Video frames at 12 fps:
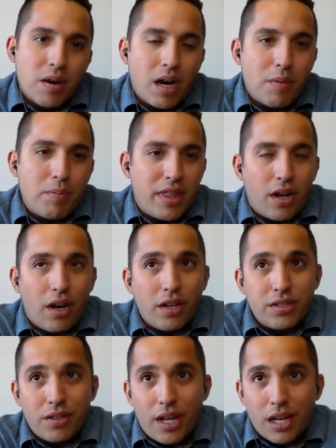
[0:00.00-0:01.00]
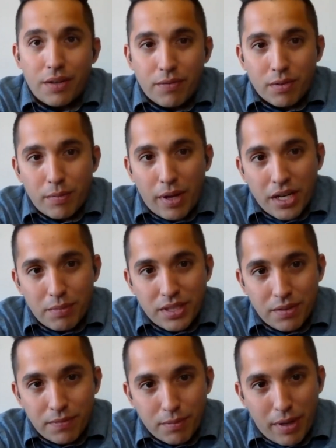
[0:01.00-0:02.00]
but then also a lot of
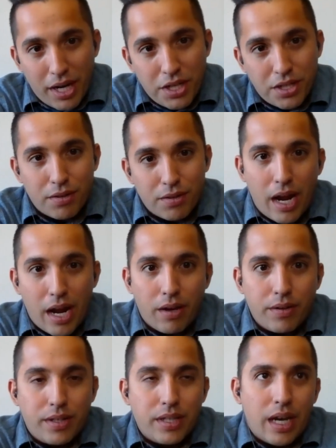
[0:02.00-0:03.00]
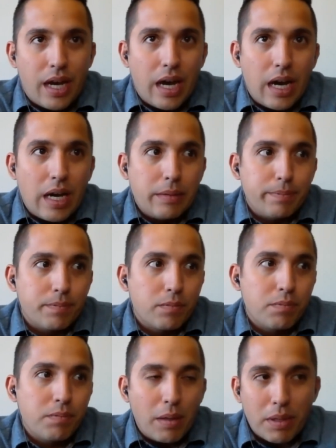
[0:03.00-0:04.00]
misinformation around
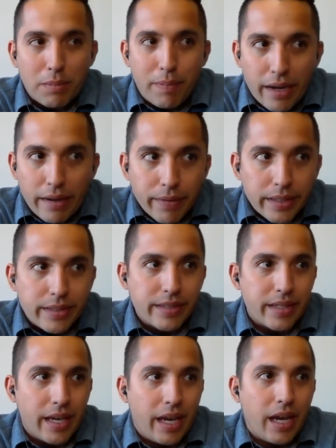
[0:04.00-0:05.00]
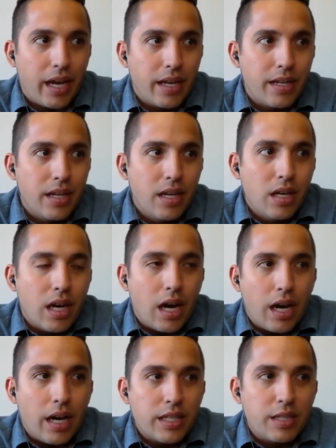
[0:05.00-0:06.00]
public benefits, and
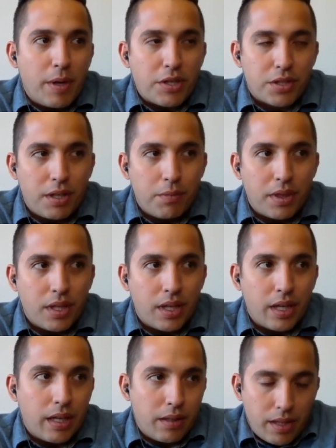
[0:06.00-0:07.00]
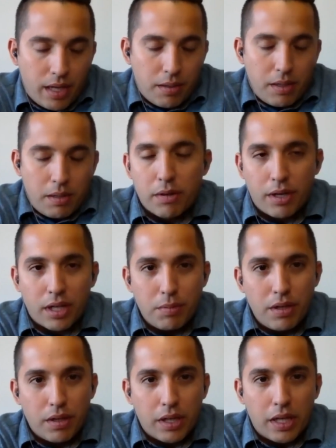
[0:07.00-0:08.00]
especially with the immigrant
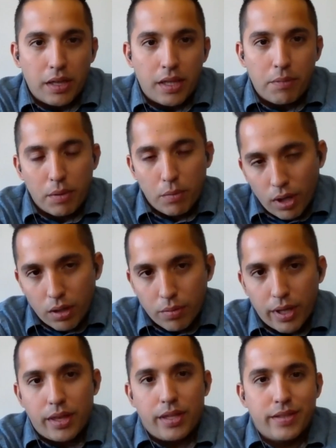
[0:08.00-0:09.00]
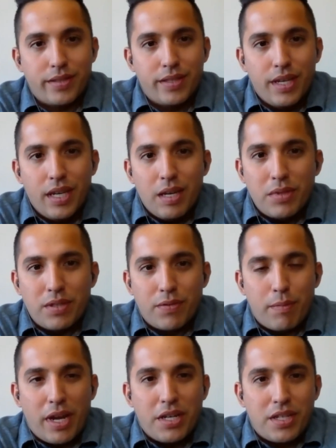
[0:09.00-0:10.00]
community that we work with, it's
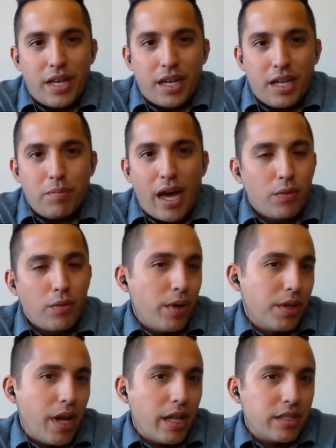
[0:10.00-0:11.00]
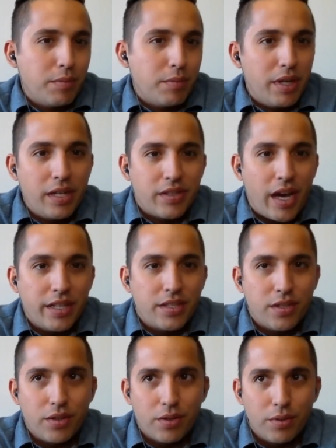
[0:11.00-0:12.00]
misinformation that can impact whether or not somebody
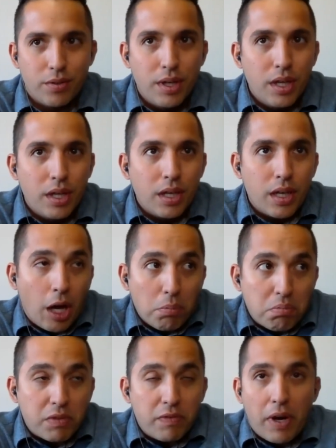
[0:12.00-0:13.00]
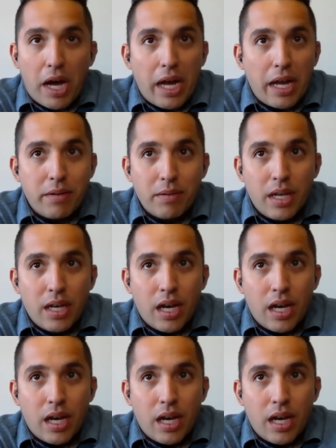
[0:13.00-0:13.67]
decides to help provide